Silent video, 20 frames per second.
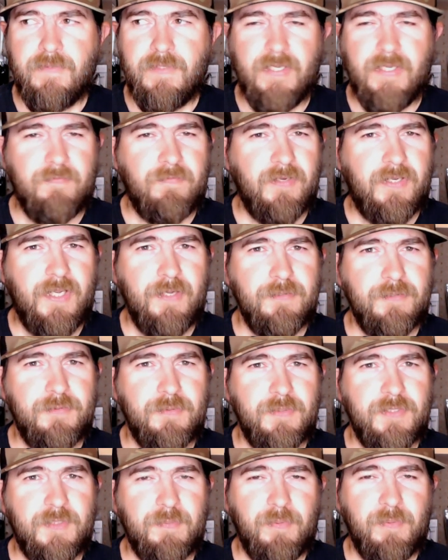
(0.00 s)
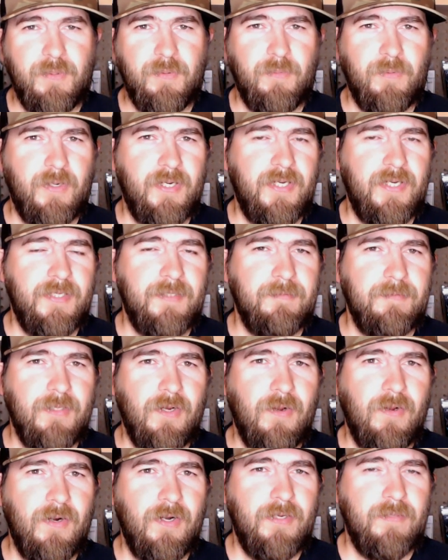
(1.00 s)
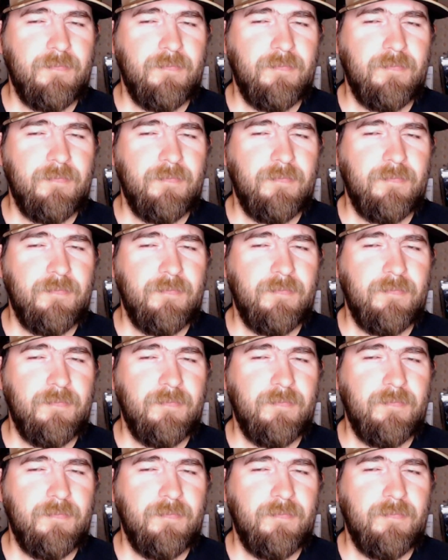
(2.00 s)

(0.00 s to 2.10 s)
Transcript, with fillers: if it comes with a split ring on it,